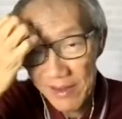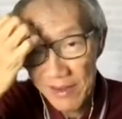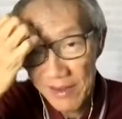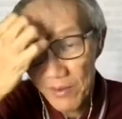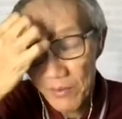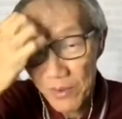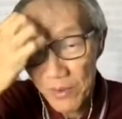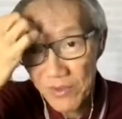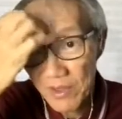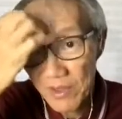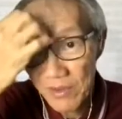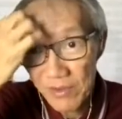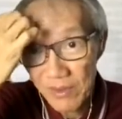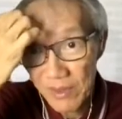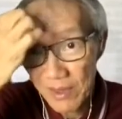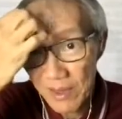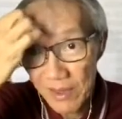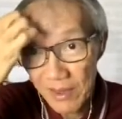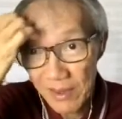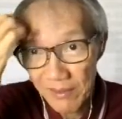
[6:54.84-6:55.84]
which is
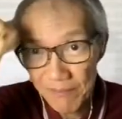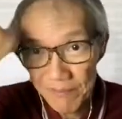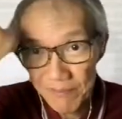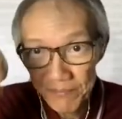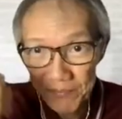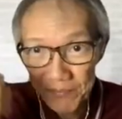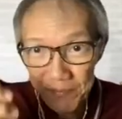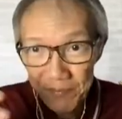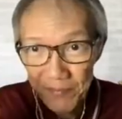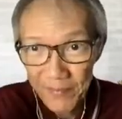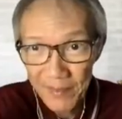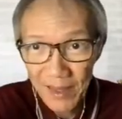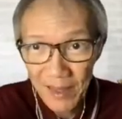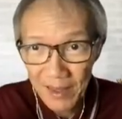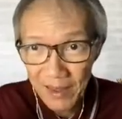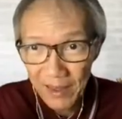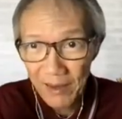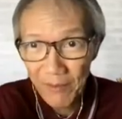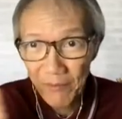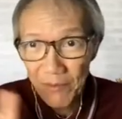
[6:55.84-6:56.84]

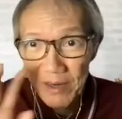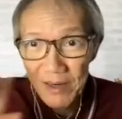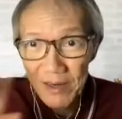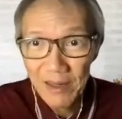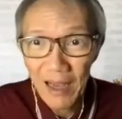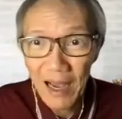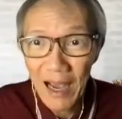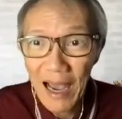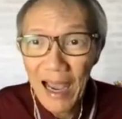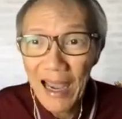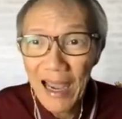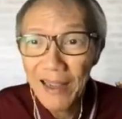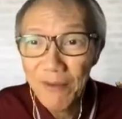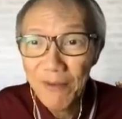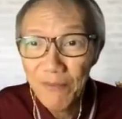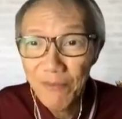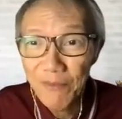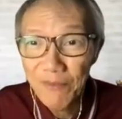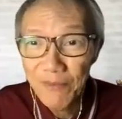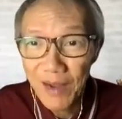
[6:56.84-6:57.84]
a very high
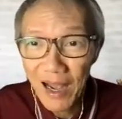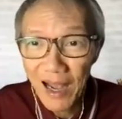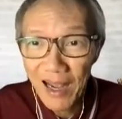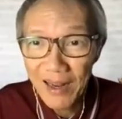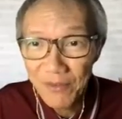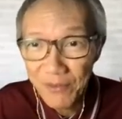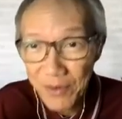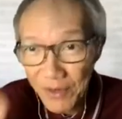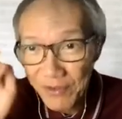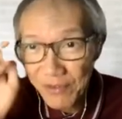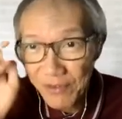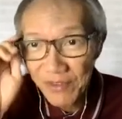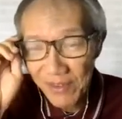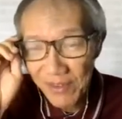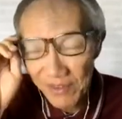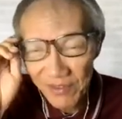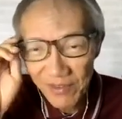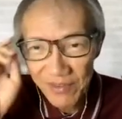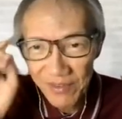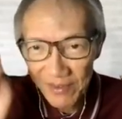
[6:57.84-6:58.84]
risk
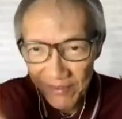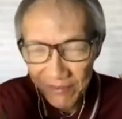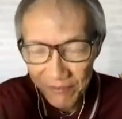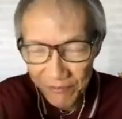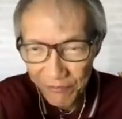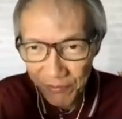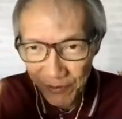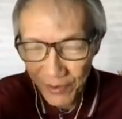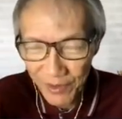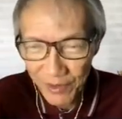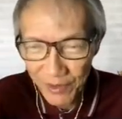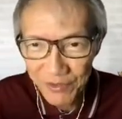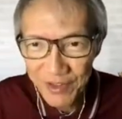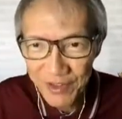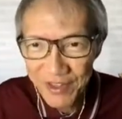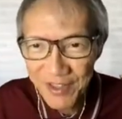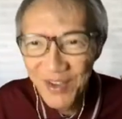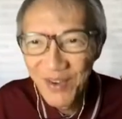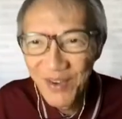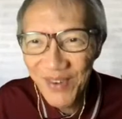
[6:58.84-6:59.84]
for
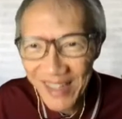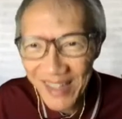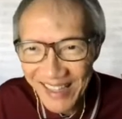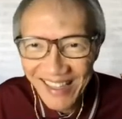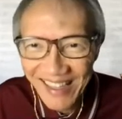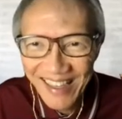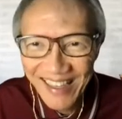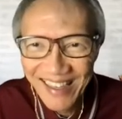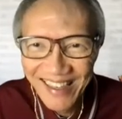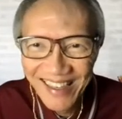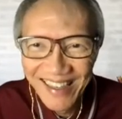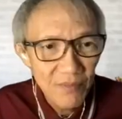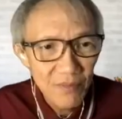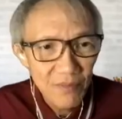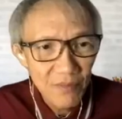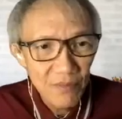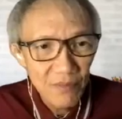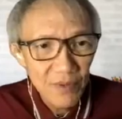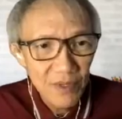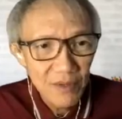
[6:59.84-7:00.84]
security.
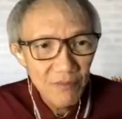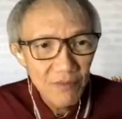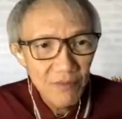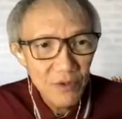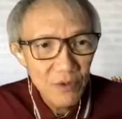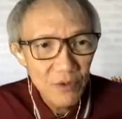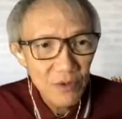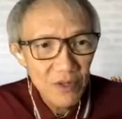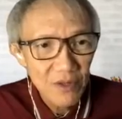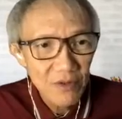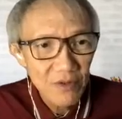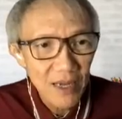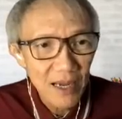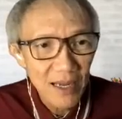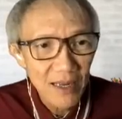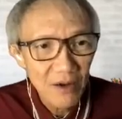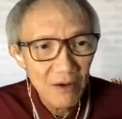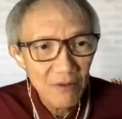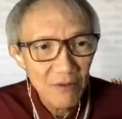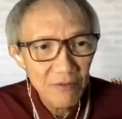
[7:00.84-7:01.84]
We use this
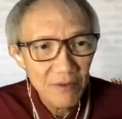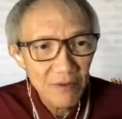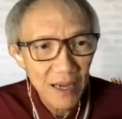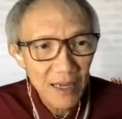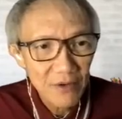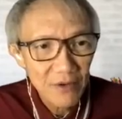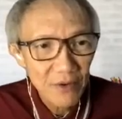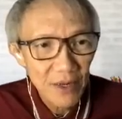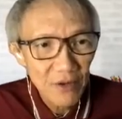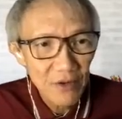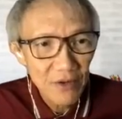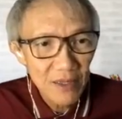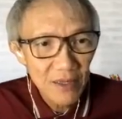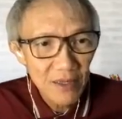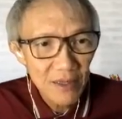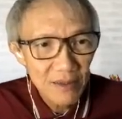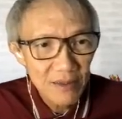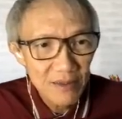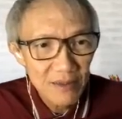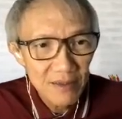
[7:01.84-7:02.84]
kind of addressing.
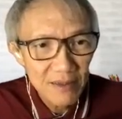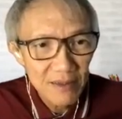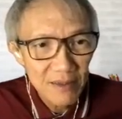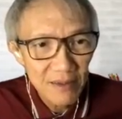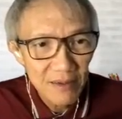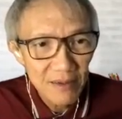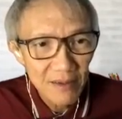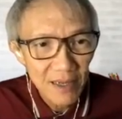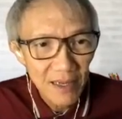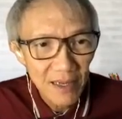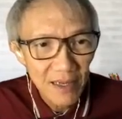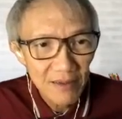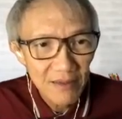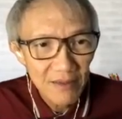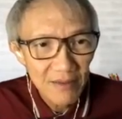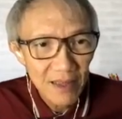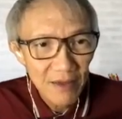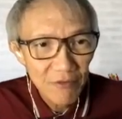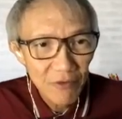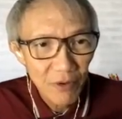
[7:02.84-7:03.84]
Okay,
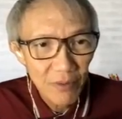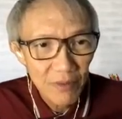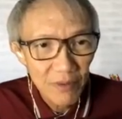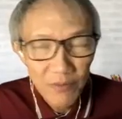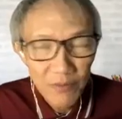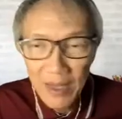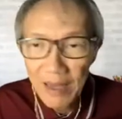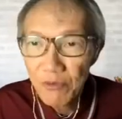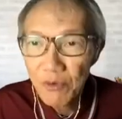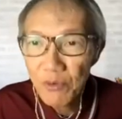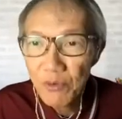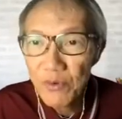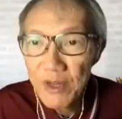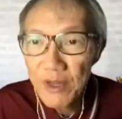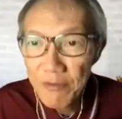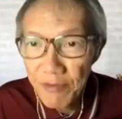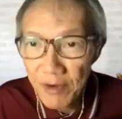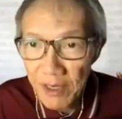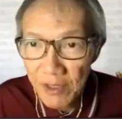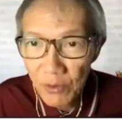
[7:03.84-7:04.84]
therefore we have to
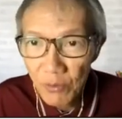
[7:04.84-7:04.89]
refer to